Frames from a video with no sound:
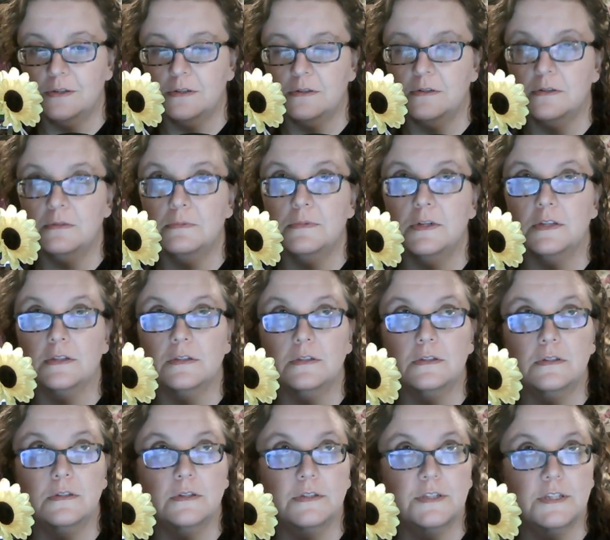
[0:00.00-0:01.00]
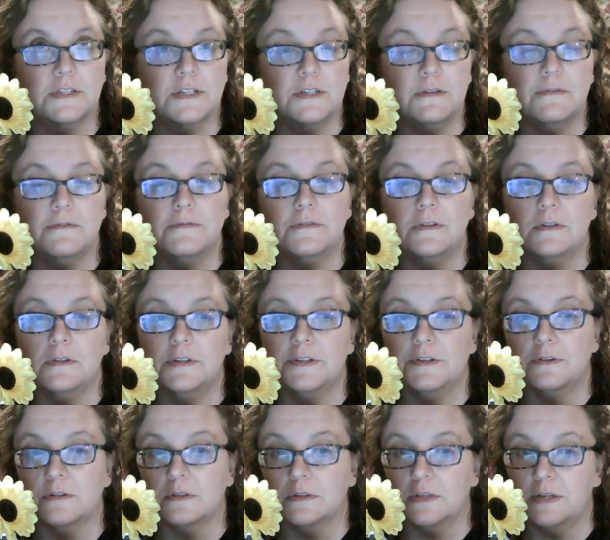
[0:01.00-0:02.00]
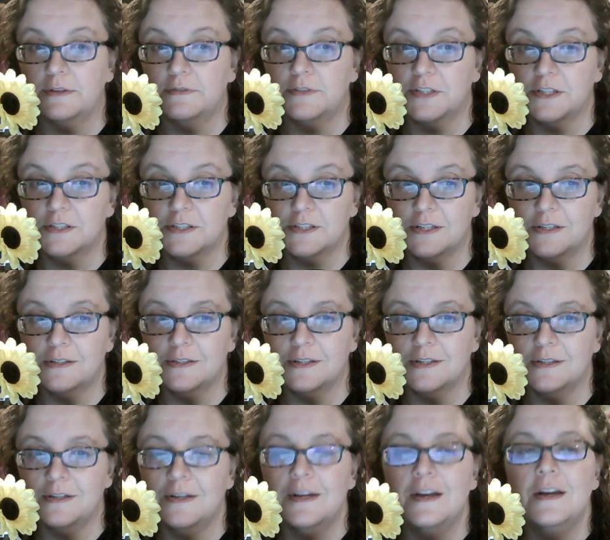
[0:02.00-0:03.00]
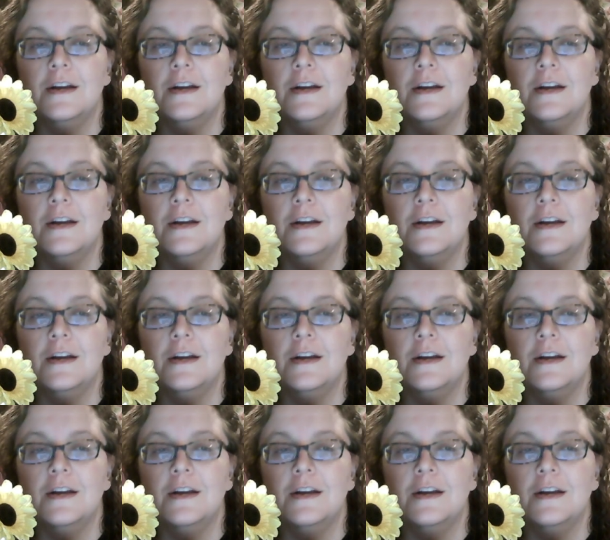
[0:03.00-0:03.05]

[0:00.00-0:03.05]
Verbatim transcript: oh my lord, doesn't it feel like your life just ended?